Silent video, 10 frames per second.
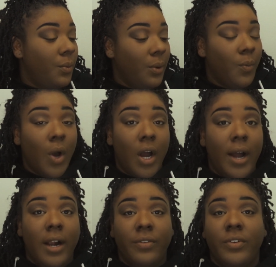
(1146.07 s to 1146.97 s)
we
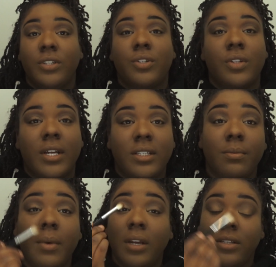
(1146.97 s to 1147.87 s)
want out of it, so that's
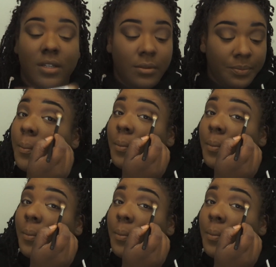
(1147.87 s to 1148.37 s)
amazing.